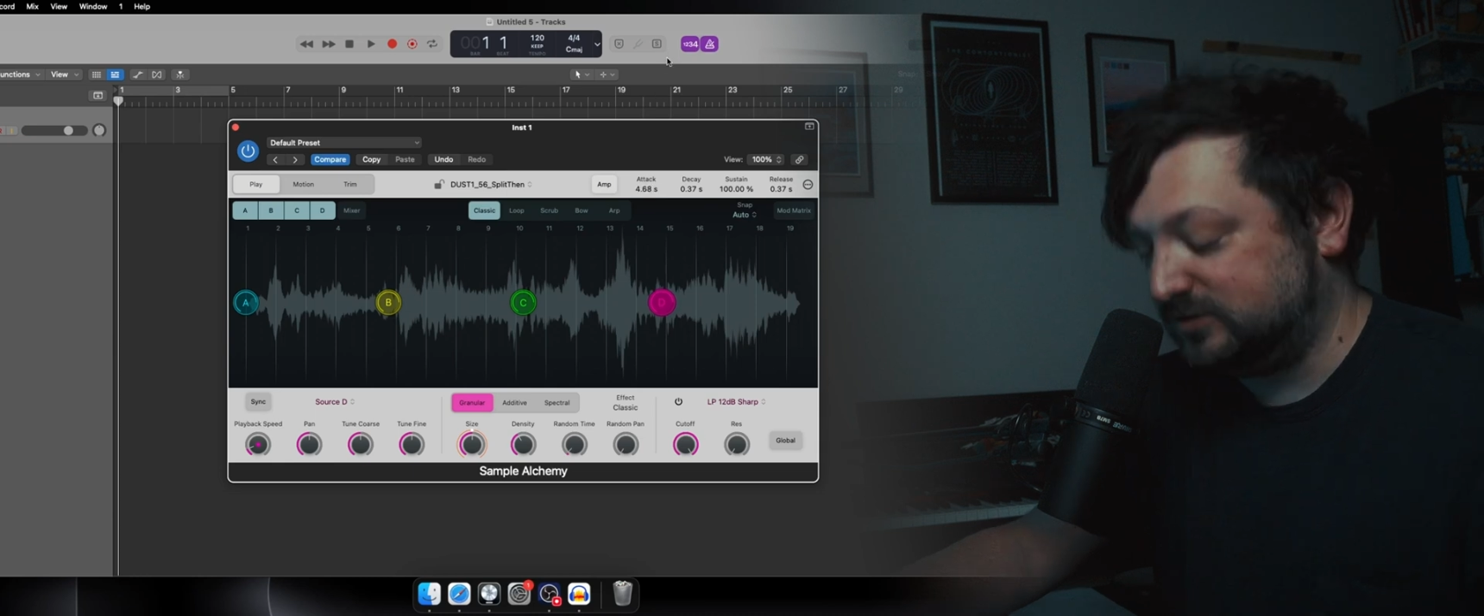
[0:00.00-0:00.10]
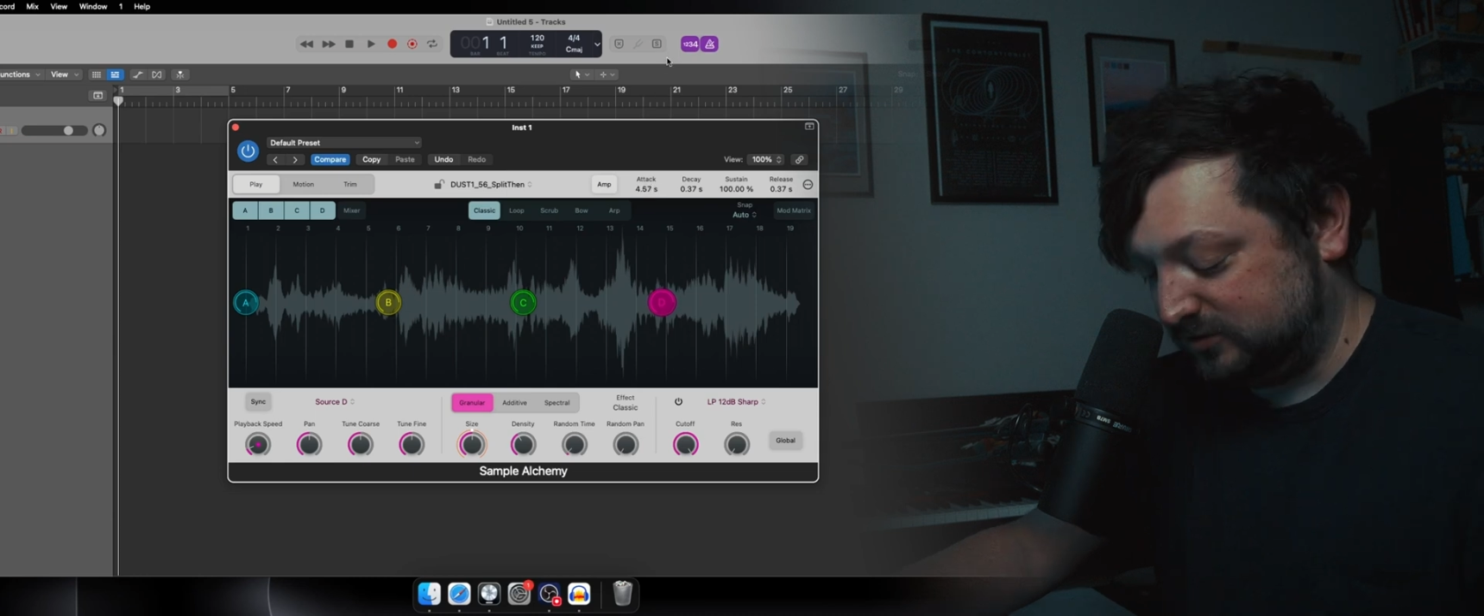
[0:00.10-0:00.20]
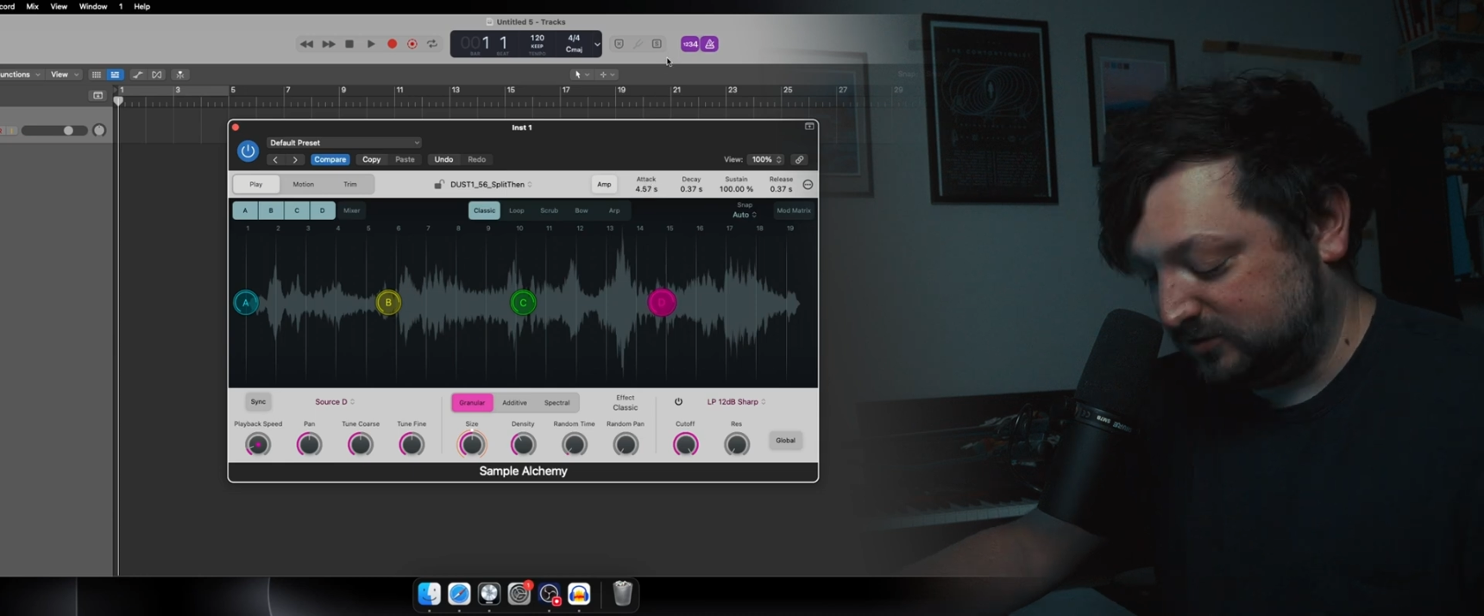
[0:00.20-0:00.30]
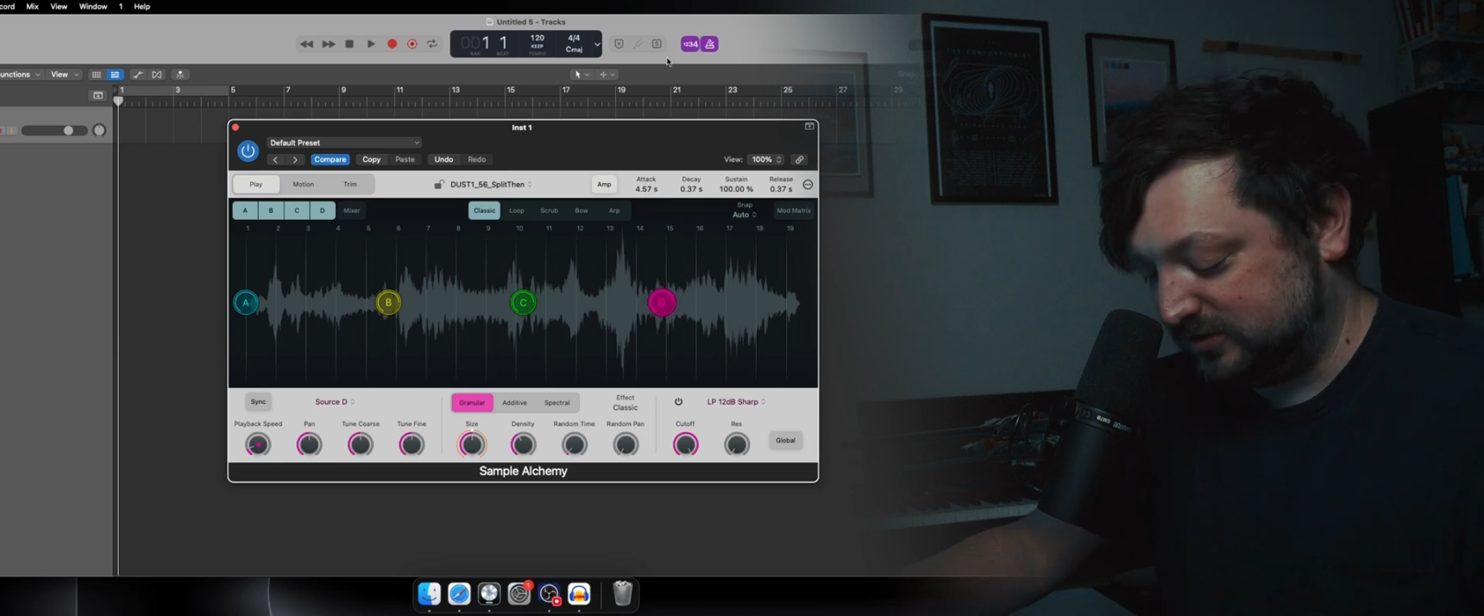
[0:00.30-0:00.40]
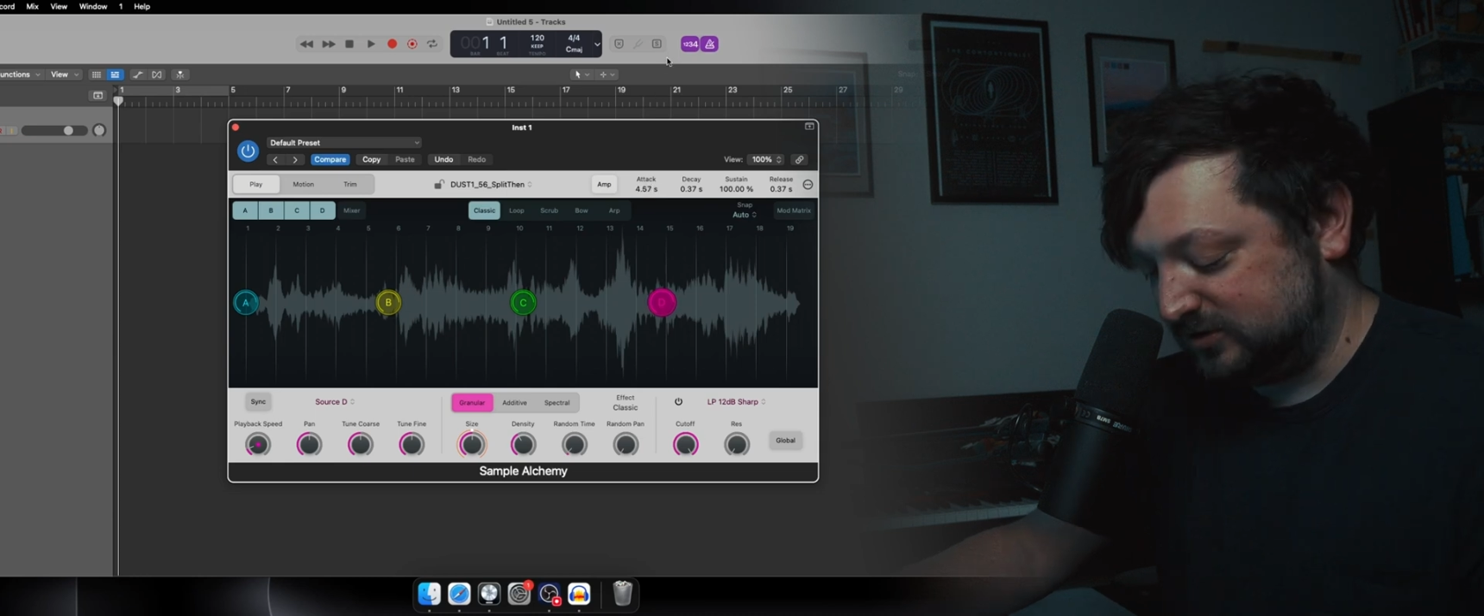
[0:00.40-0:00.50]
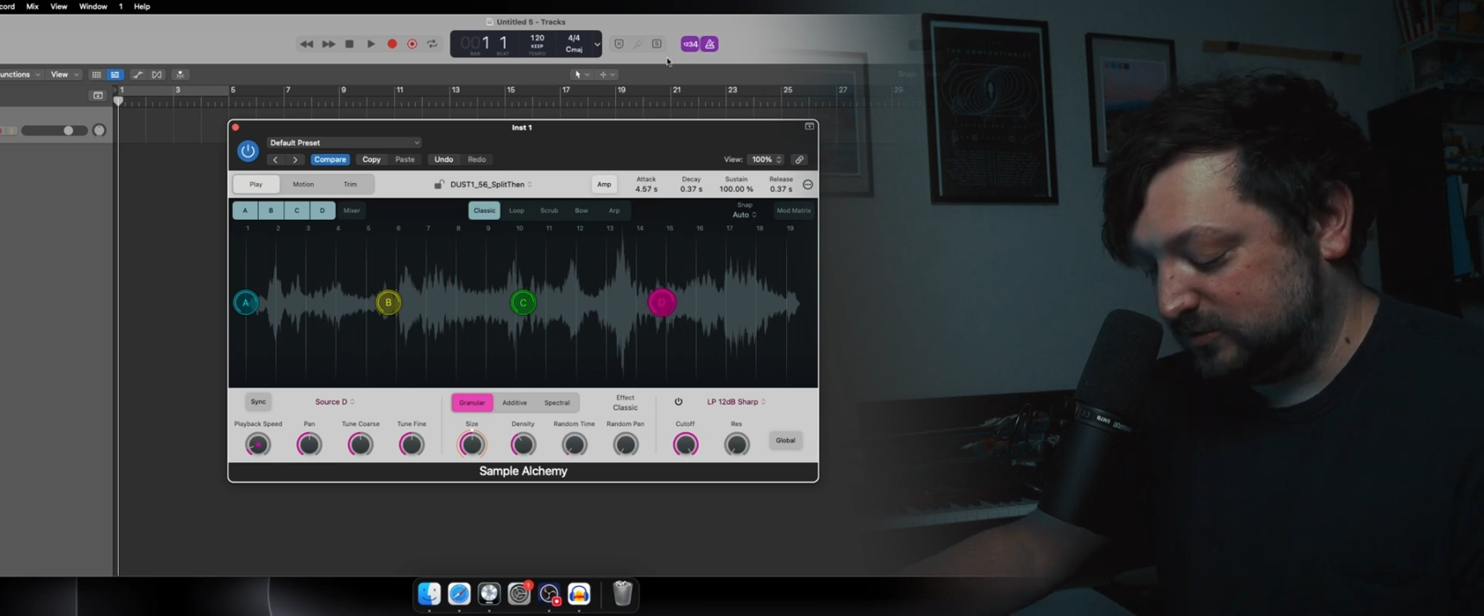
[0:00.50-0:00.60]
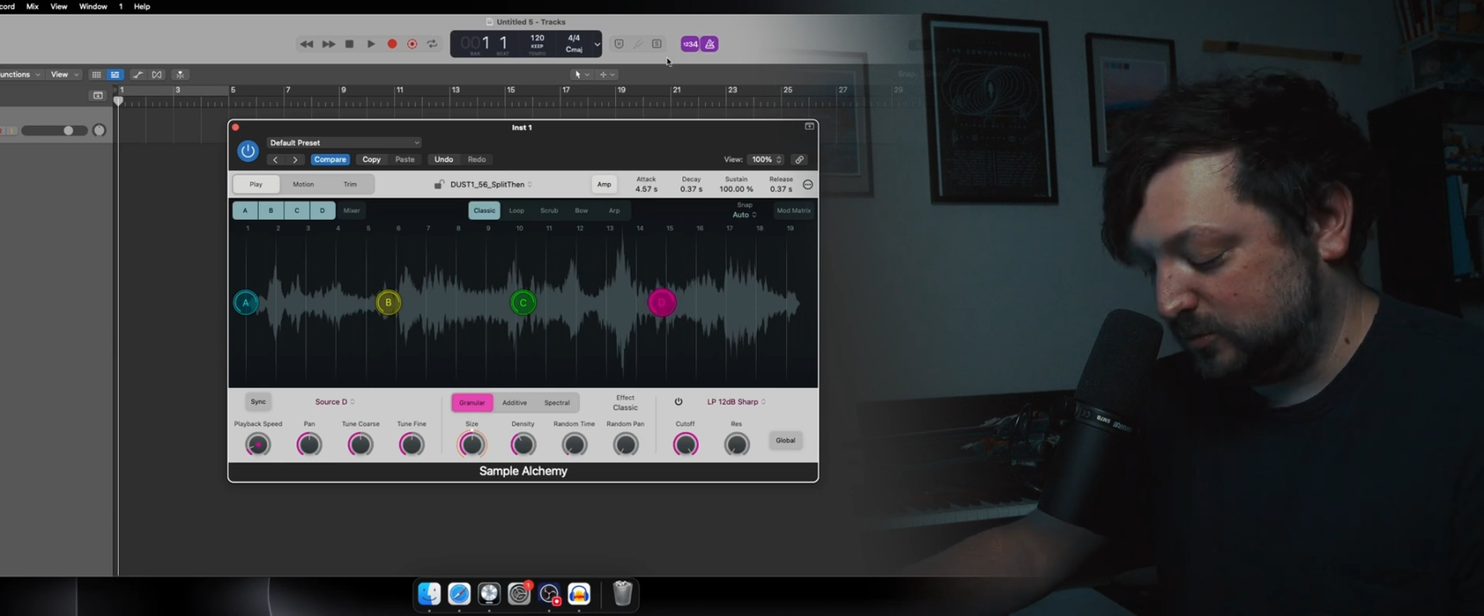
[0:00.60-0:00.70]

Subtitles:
so you can turn this into